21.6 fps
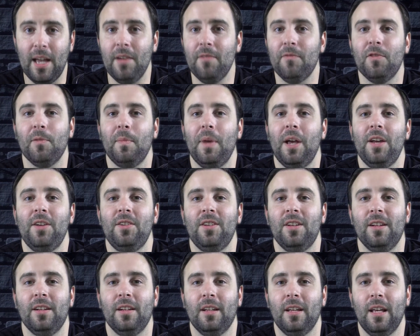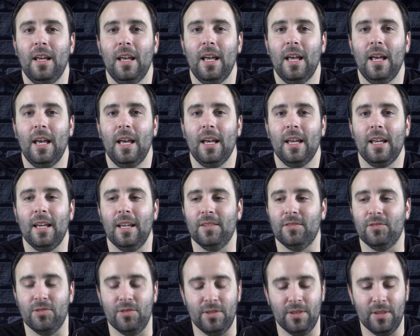That information
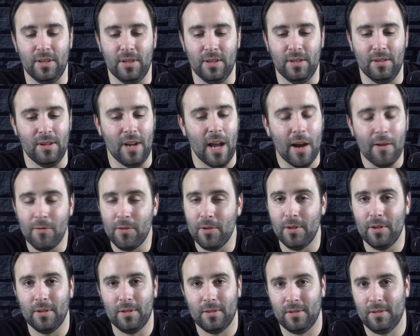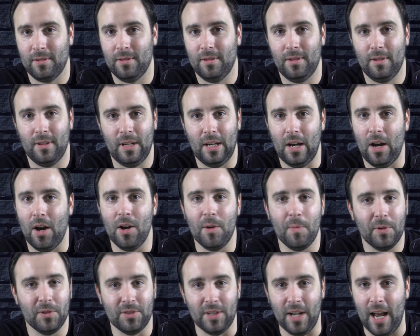is never
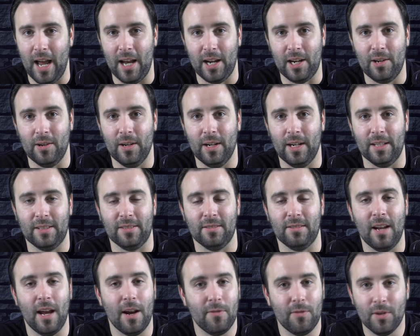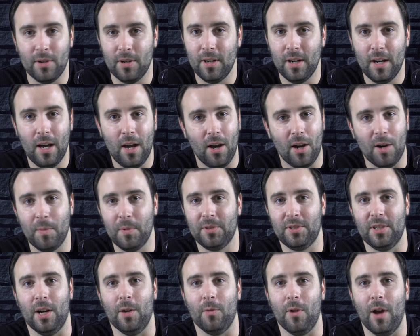100% accurate. It's never
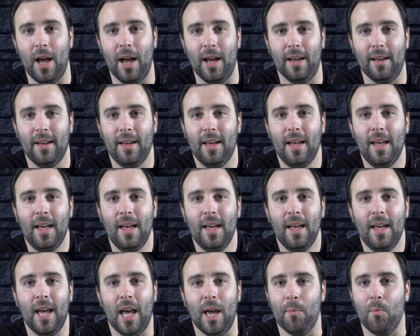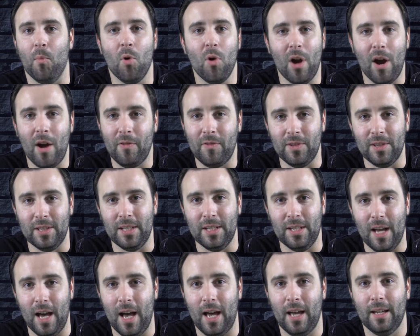100% right. And more
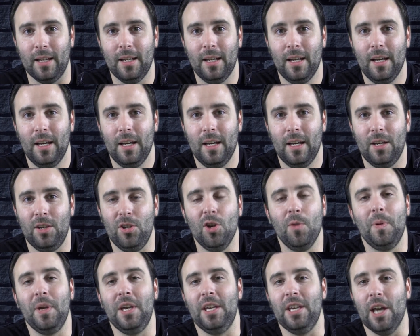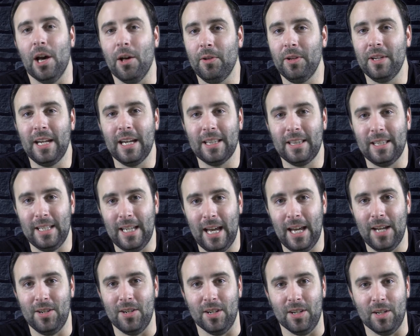often than not, you'll be yelling at
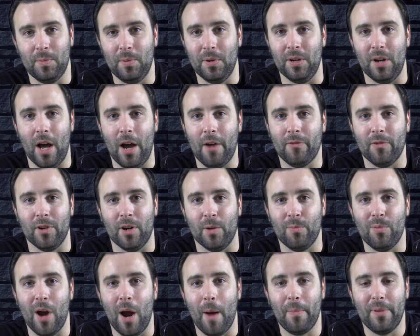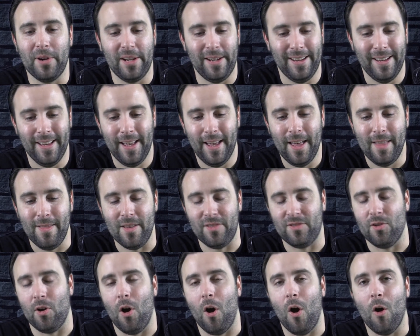the agent to put an offer on a property
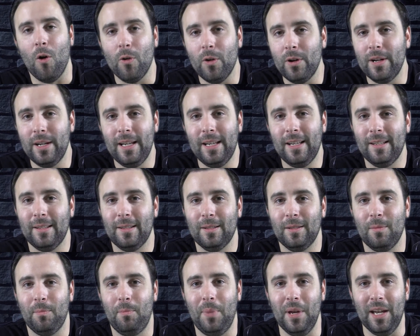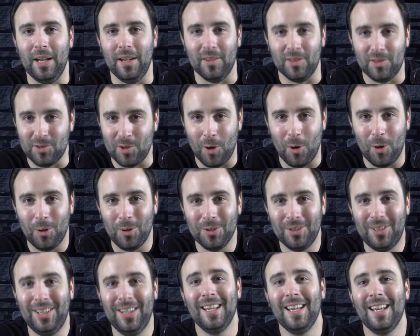that's already being
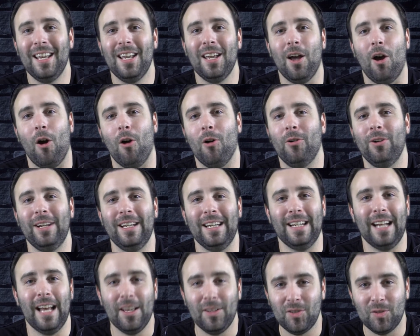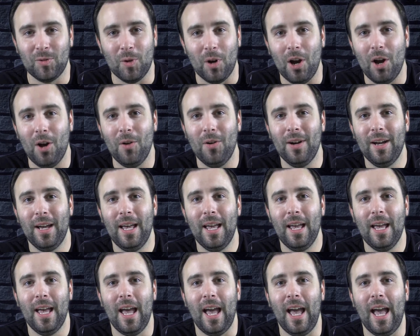sold, already in
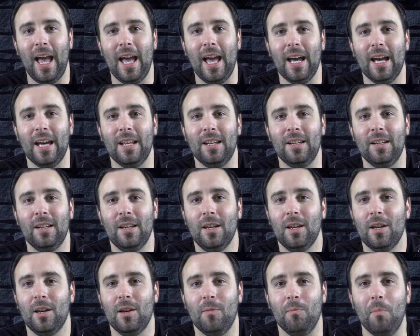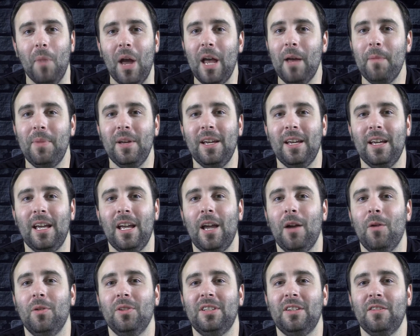escrow, and
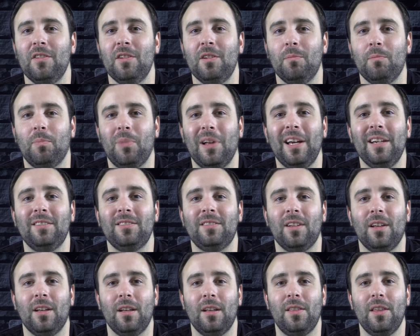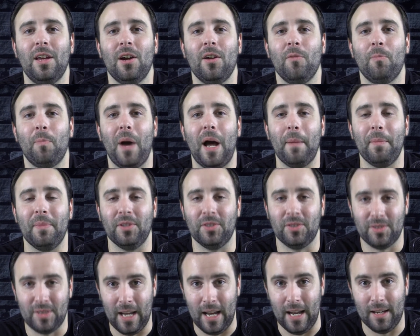maybe it was even placed there
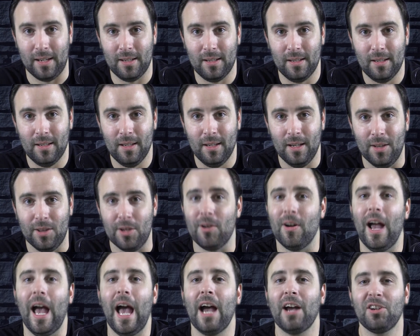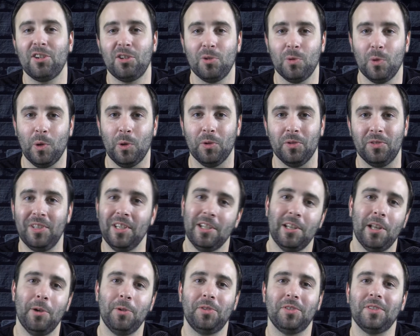by mistake. There are
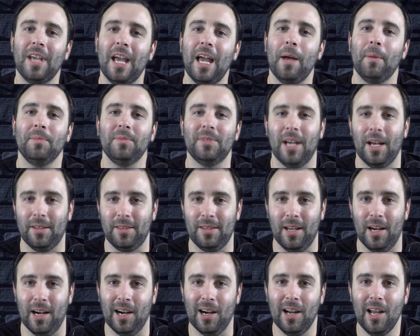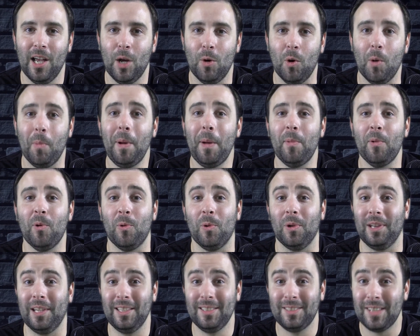actual Zillow scams out there where
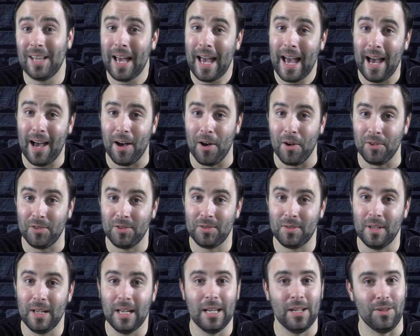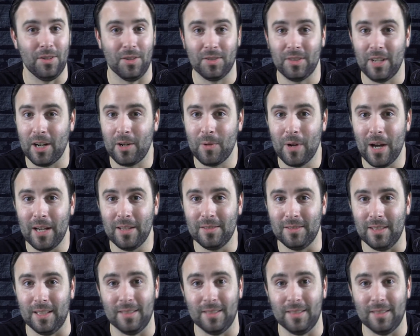people will list the house just like